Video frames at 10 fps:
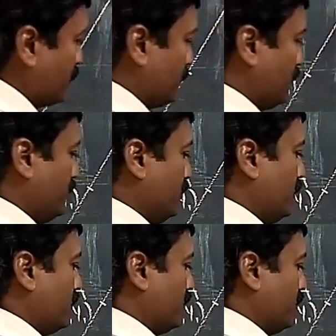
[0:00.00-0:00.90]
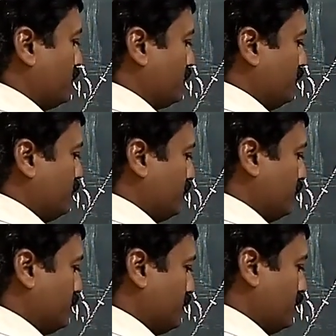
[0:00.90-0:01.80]
the length of
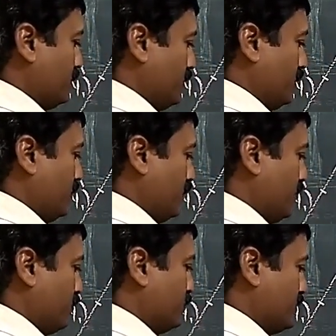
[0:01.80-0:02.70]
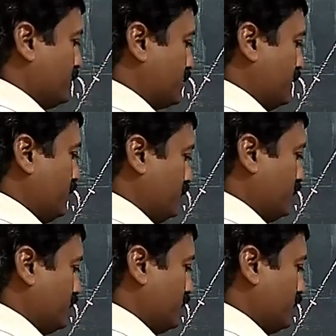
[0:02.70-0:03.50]
opposite side